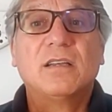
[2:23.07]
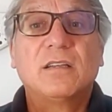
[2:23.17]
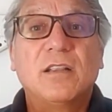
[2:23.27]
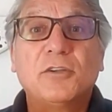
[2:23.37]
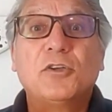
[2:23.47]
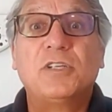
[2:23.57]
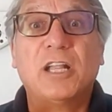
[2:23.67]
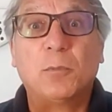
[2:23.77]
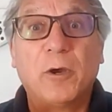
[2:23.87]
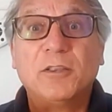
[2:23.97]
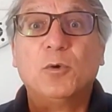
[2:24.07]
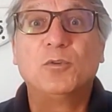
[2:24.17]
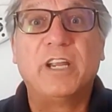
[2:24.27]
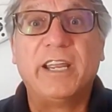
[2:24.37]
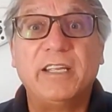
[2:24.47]
to let you celebrate
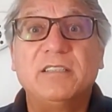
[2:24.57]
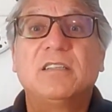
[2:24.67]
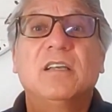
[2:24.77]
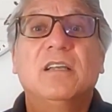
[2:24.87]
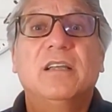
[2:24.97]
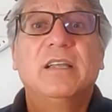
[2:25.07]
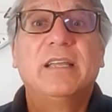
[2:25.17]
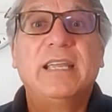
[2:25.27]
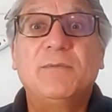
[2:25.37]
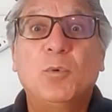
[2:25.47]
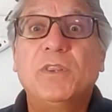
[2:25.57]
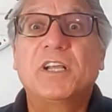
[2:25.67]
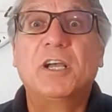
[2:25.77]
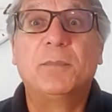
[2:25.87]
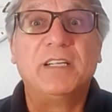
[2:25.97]
those days, even when the
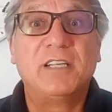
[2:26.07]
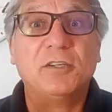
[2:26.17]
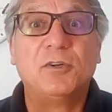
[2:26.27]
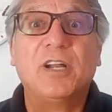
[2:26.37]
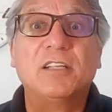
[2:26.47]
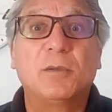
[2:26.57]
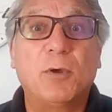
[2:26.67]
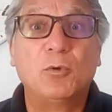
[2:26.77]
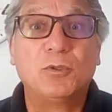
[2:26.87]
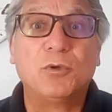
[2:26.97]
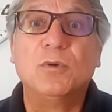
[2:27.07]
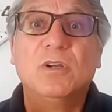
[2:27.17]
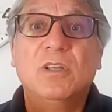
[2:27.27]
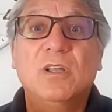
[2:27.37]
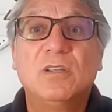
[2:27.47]
company says you're not supposed to.
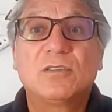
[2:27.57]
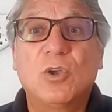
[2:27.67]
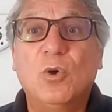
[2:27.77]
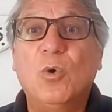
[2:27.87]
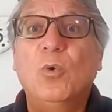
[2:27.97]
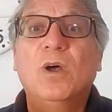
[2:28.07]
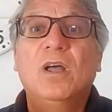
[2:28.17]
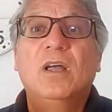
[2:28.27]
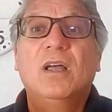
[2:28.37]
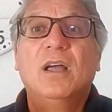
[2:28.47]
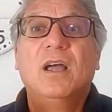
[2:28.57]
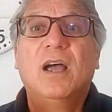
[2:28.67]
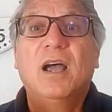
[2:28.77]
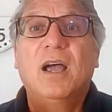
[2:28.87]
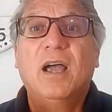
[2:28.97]
So
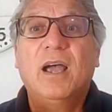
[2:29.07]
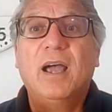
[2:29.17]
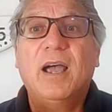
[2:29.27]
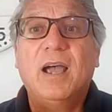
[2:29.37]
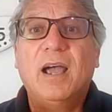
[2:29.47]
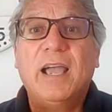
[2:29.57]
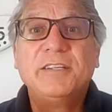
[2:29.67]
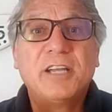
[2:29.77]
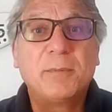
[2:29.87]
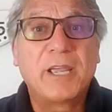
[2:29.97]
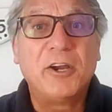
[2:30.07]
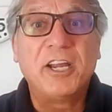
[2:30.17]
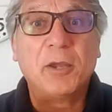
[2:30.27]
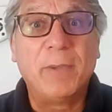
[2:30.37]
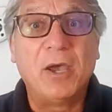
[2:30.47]
I stopped
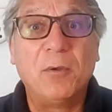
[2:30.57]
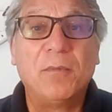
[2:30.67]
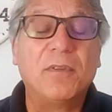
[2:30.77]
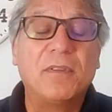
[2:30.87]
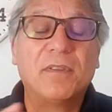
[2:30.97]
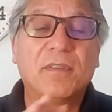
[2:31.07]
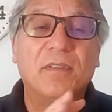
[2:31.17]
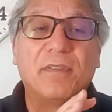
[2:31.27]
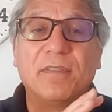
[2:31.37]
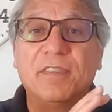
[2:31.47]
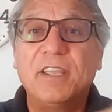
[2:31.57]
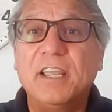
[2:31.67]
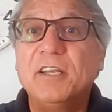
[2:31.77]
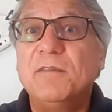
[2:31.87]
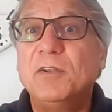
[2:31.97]
caring about the
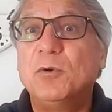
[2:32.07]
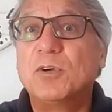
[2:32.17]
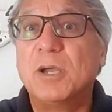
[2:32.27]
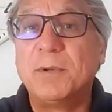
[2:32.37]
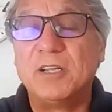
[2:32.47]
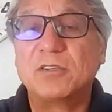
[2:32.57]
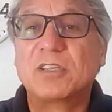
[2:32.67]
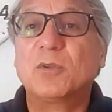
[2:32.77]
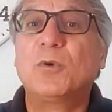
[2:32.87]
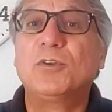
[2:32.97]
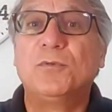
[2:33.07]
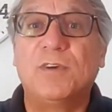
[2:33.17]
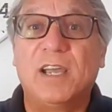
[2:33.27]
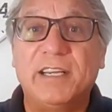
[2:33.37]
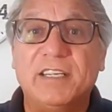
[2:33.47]
individual companies, because what you
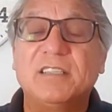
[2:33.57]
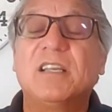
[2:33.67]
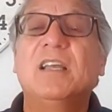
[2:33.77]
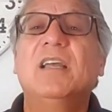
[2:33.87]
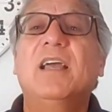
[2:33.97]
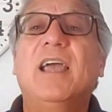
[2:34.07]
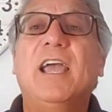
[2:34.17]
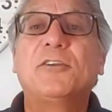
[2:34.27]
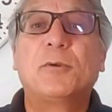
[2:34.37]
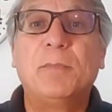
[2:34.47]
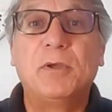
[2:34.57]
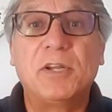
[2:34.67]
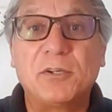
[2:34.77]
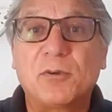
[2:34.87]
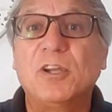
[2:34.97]
find is, as you're
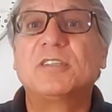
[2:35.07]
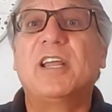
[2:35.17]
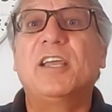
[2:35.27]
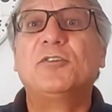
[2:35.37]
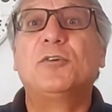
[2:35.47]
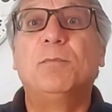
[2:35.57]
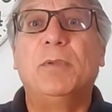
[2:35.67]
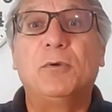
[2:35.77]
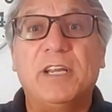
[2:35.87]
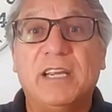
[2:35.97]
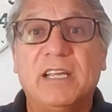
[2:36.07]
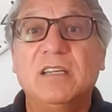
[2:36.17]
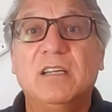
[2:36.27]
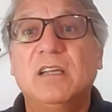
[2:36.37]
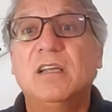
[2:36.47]
building trust, as you're building
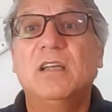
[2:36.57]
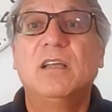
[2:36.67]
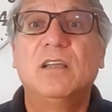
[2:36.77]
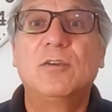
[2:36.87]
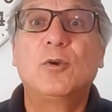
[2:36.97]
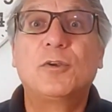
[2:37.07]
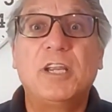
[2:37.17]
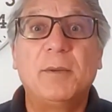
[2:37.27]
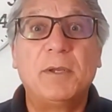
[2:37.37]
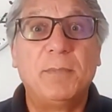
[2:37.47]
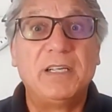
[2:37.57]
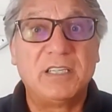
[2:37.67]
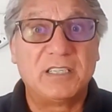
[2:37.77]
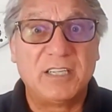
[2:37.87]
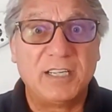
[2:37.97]
your team to be
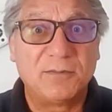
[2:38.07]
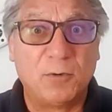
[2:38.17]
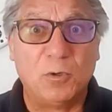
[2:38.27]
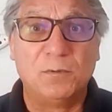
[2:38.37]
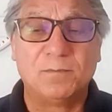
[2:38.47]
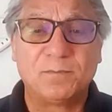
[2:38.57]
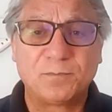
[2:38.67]
successful,